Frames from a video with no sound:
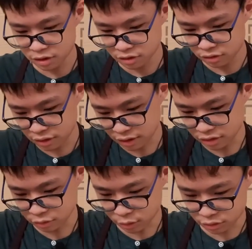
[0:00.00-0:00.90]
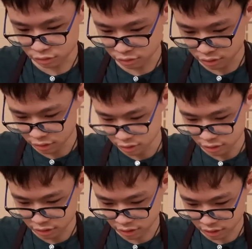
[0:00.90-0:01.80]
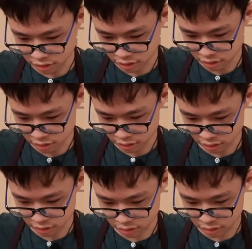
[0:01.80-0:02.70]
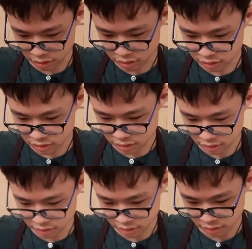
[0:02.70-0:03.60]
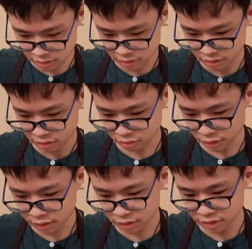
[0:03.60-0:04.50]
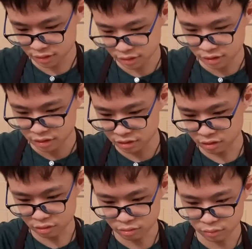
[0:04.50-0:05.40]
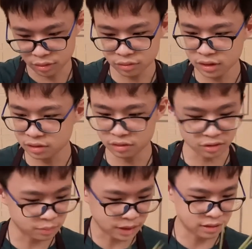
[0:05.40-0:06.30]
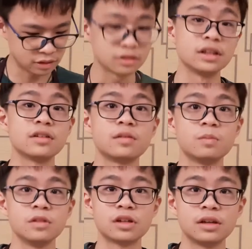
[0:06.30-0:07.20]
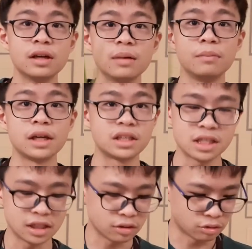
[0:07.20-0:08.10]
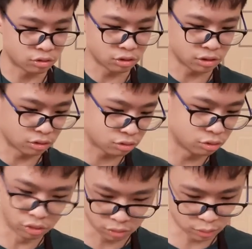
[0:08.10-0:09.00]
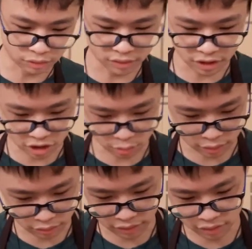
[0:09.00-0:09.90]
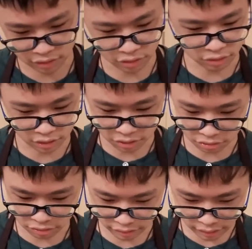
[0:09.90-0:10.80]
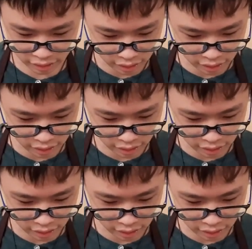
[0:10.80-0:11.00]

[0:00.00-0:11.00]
So I just want to cut this. Oink. So we don't need to use this part. You can make tea or cook whatever dish you want with it. So you don't need to do it.